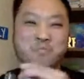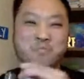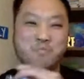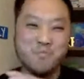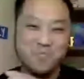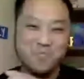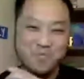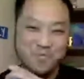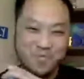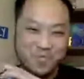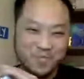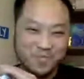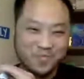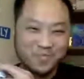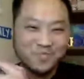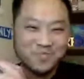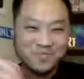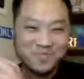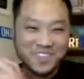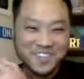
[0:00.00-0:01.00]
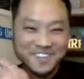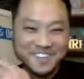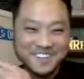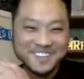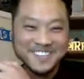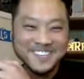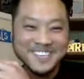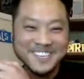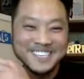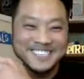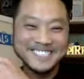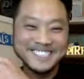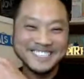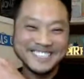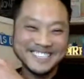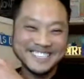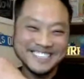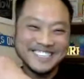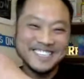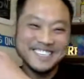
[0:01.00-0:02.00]
Change gonna come. Change
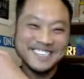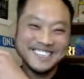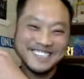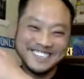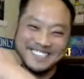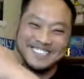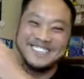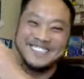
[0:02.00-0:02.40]
is